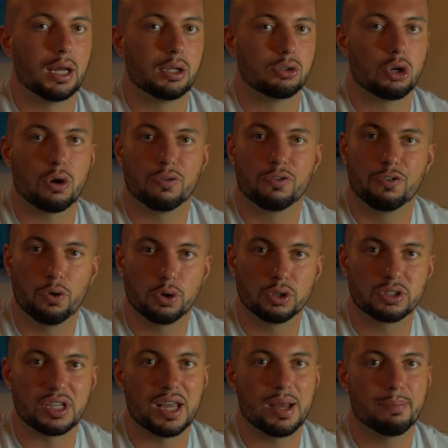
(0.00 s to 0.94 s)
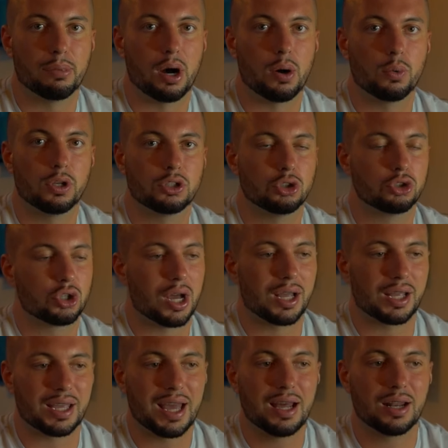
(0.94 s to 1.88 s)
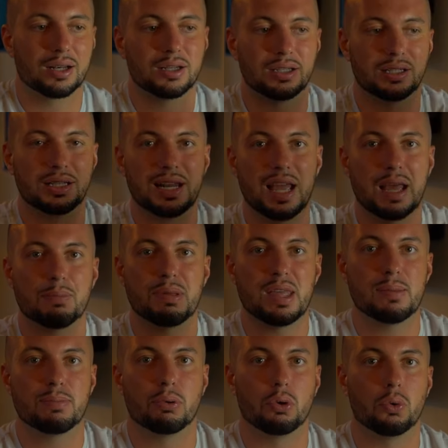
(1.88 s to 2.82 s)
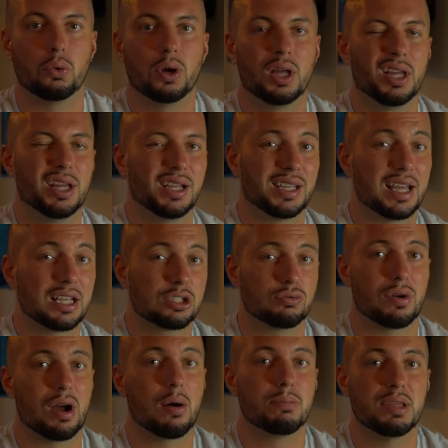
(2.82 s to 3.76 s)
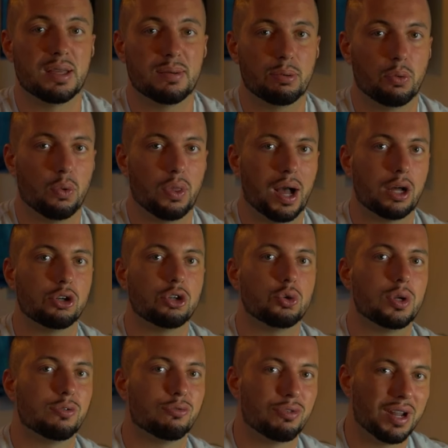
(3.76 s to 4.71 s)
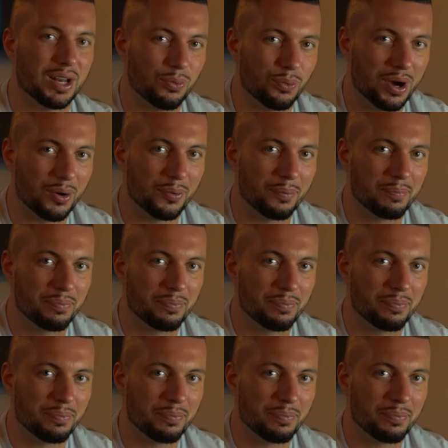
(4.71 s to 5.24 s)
Don't force it, but I want you to try and get near people, get around people that are doing really well.